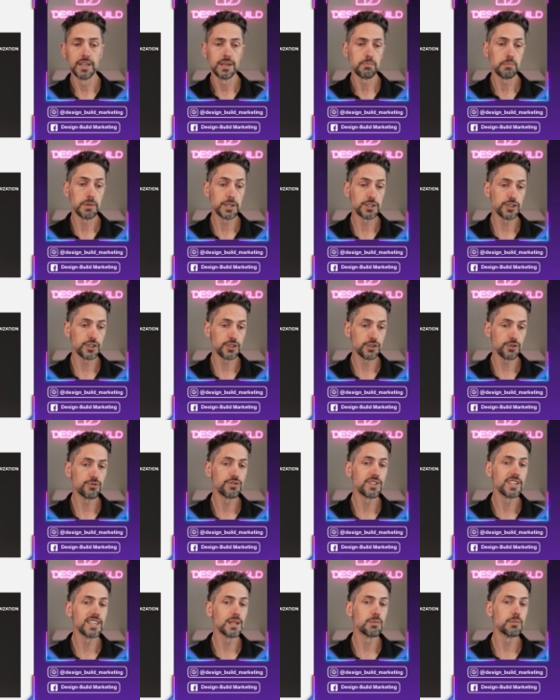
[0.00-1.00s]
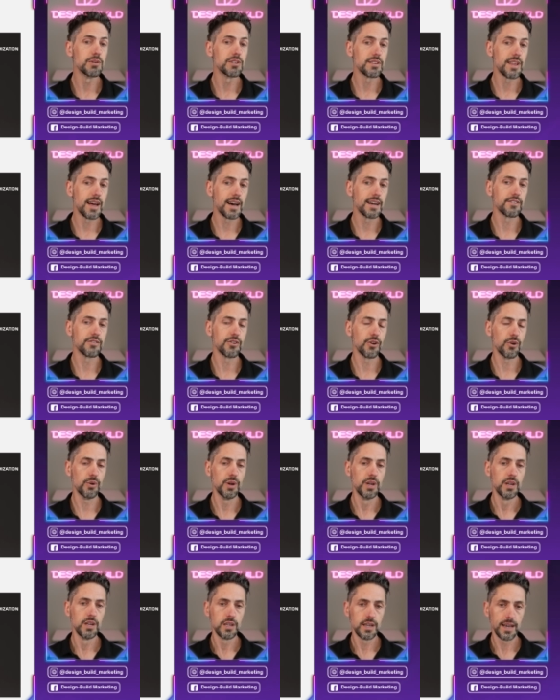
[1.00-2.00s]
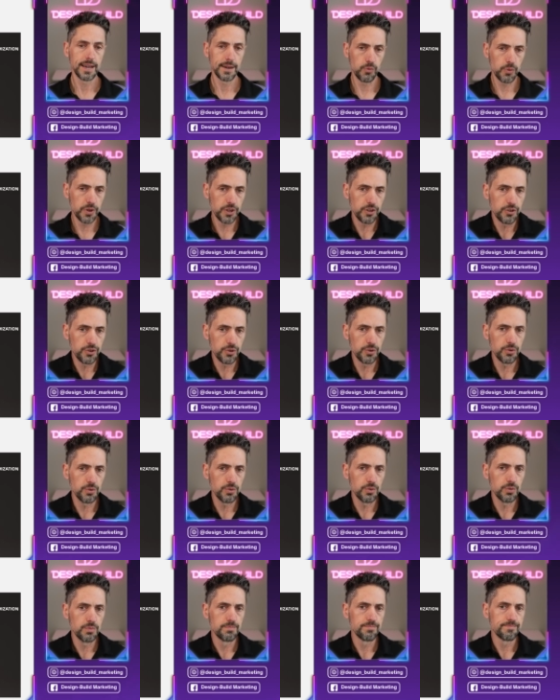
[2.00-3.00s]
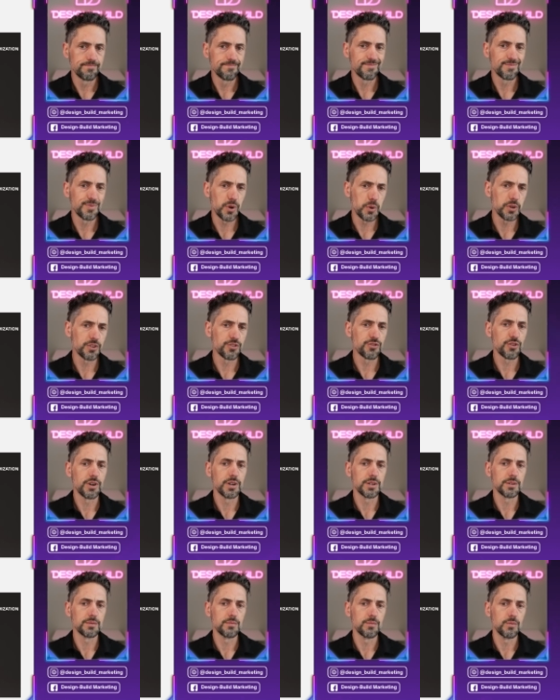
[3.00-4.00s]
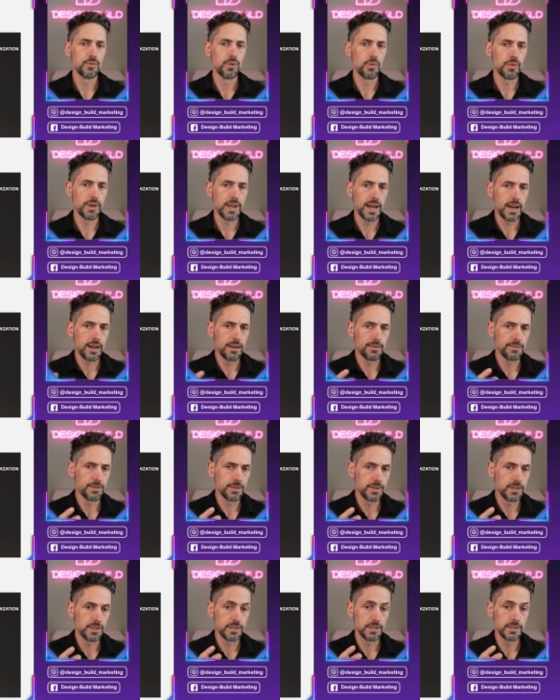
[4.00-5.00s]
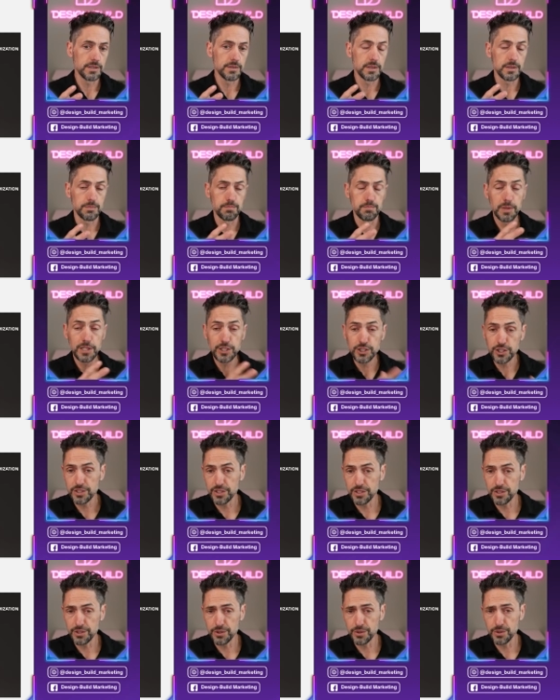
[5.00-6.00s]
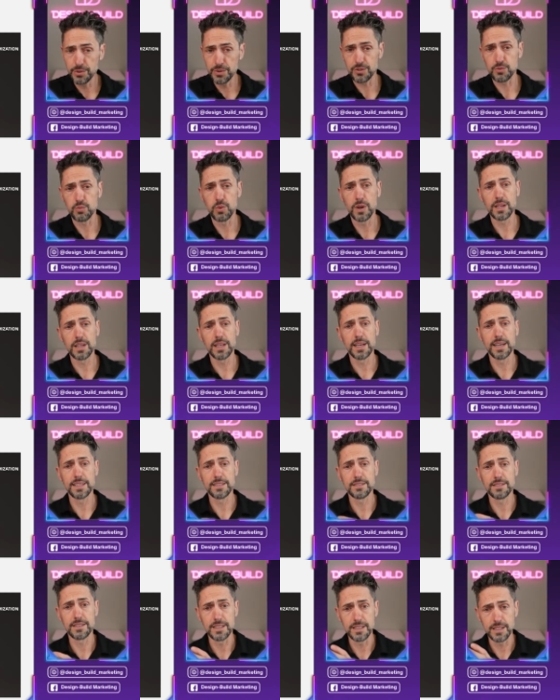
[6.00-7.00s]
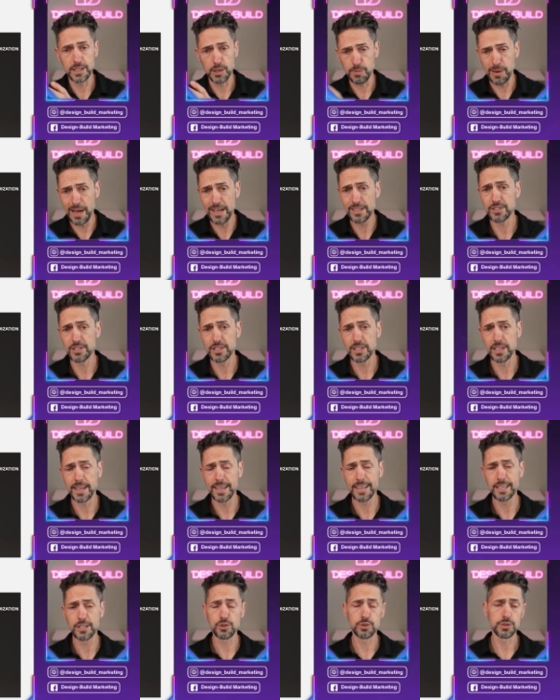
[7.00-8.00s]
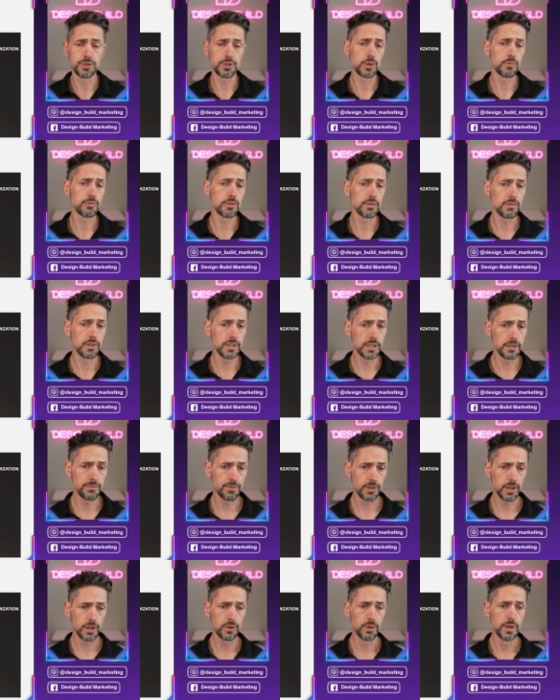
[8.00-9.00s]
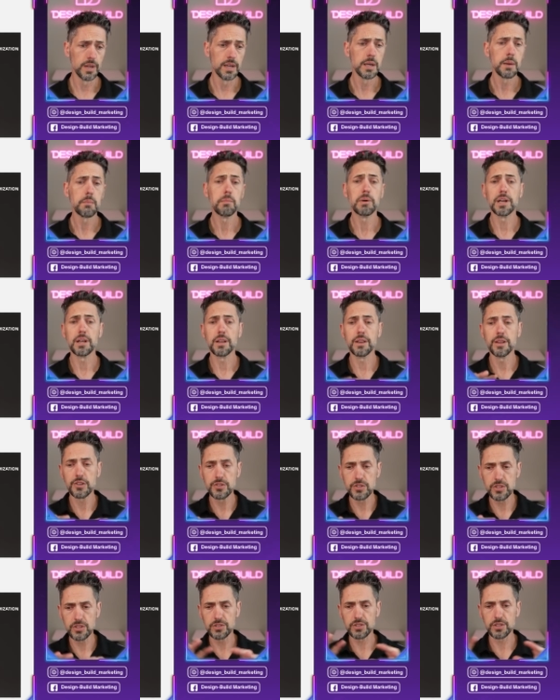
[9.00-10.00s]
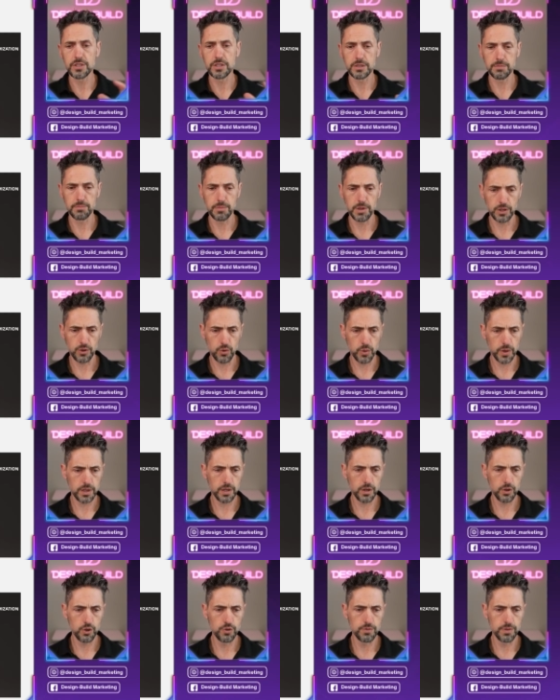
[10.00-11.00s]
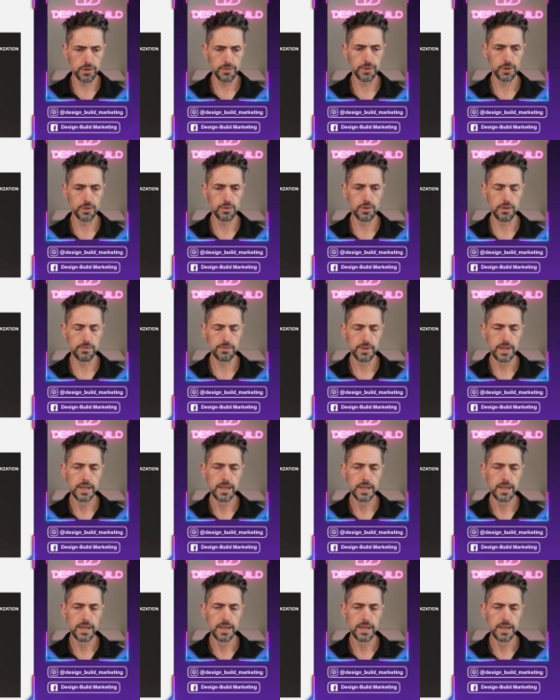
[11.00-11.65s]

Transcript: budget usually limits that, so we do focus on what we have the budget to do as well as the capacity to handle in terms of lead flow. But this is a quick overview of